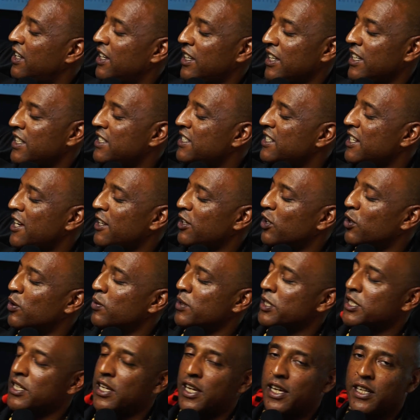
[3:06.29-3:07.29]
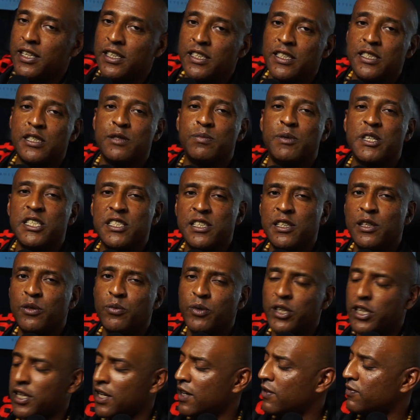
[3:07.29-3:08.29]
it's not always handy, especially
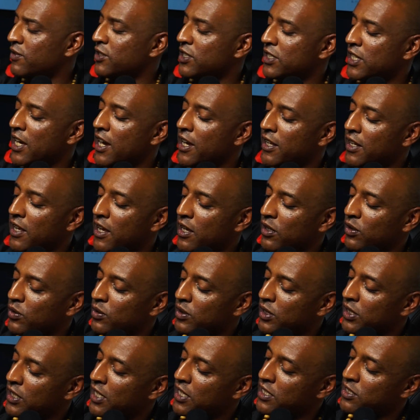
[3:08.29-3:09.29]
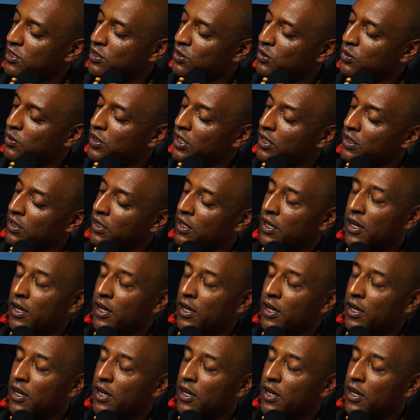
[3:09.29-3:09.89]
when you have a side handle attached to it.